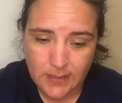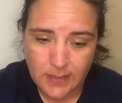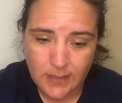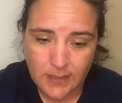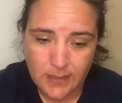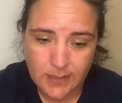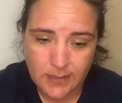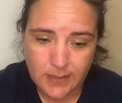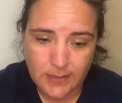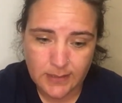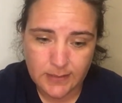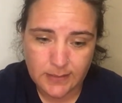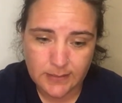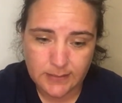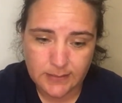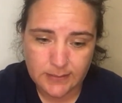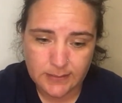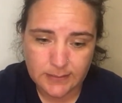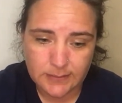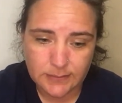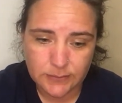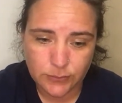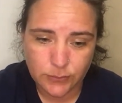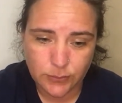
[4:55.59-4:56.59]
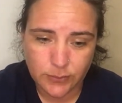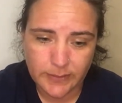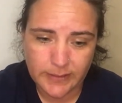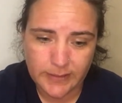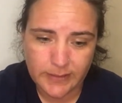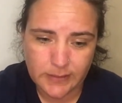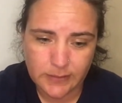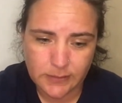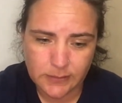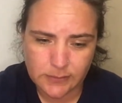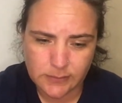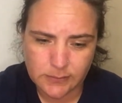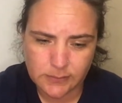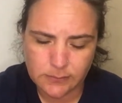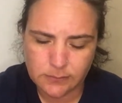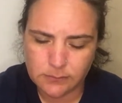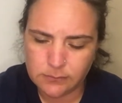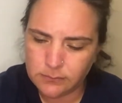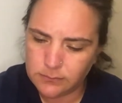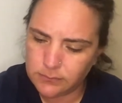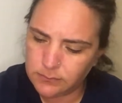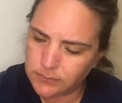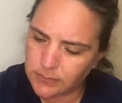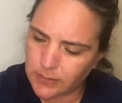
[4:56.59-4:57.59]
Uh, L'Oreal.
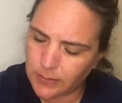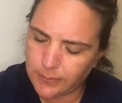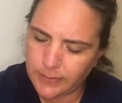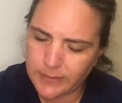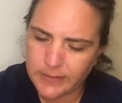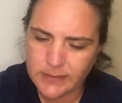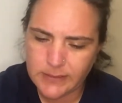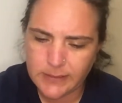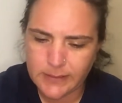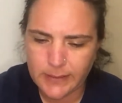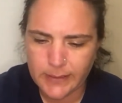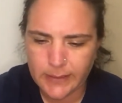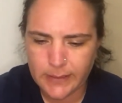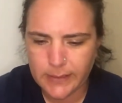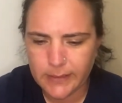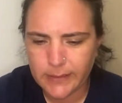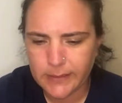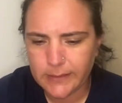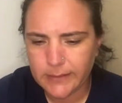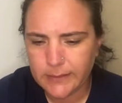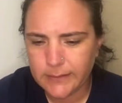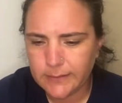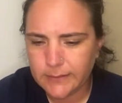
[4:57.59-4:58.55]
Already did that.